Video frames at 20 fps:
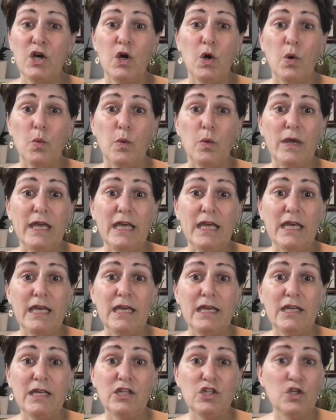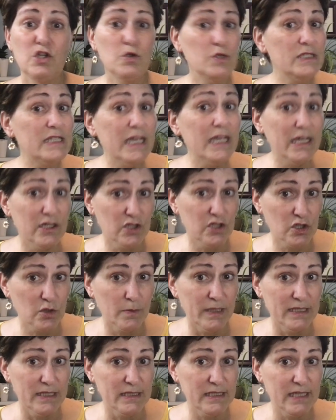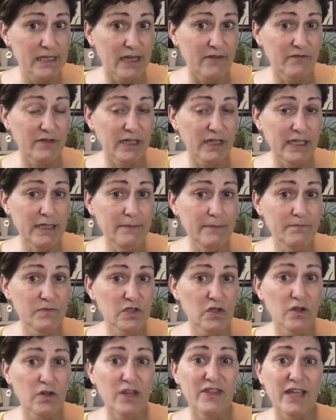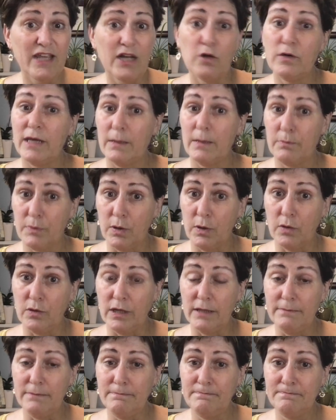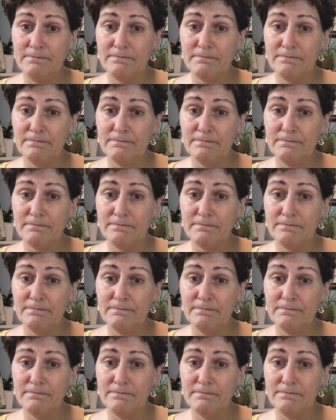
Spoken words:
We use the instruments safely so that they don't get broken.